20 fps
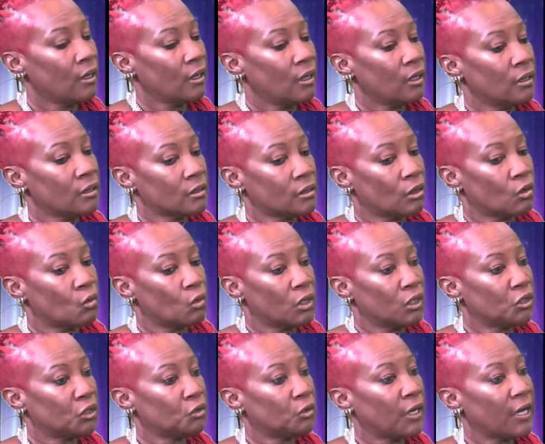And so
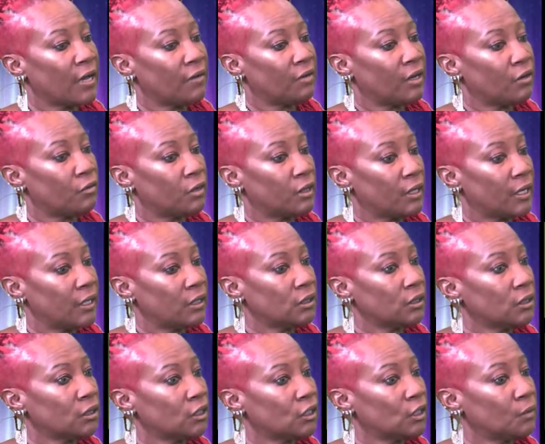once you have that
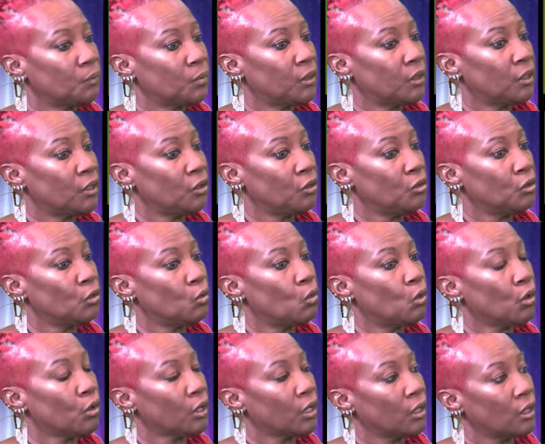relationship and then you're
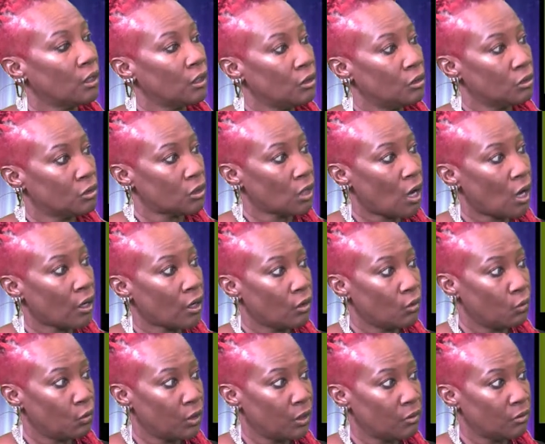working and you're
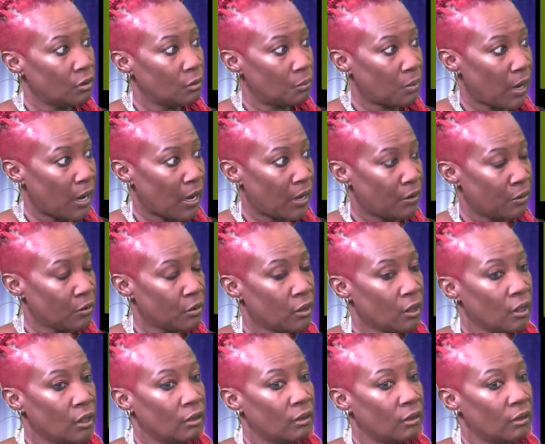talking with the buyer,